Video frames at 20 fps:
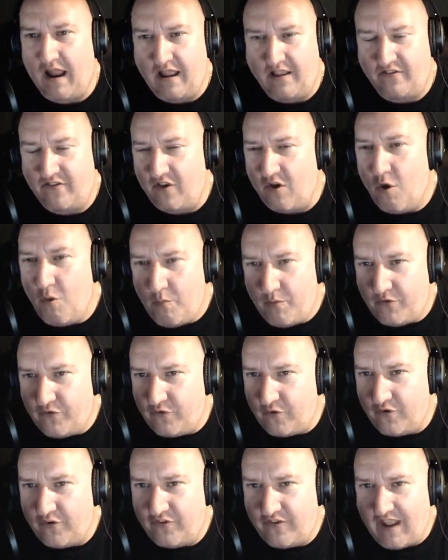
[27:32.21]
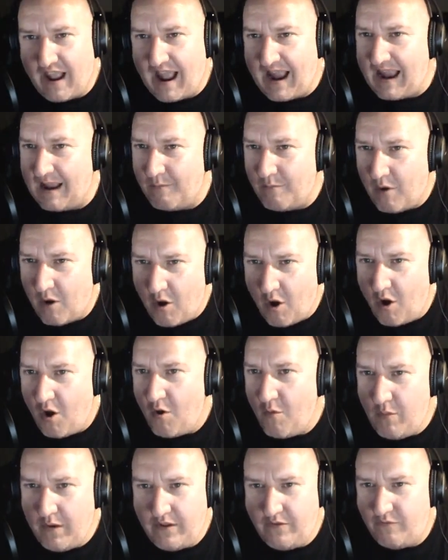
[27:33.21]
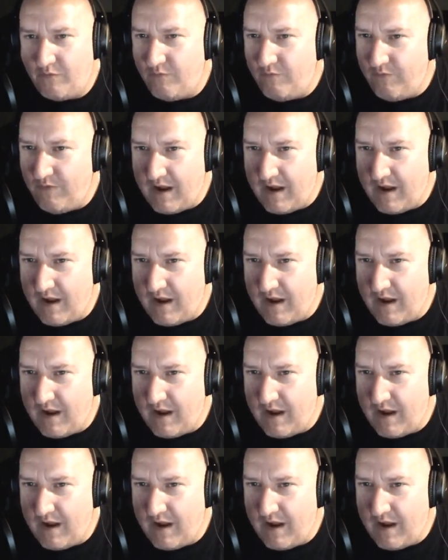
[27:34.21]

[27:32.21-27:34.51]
As an open source guy, I'm always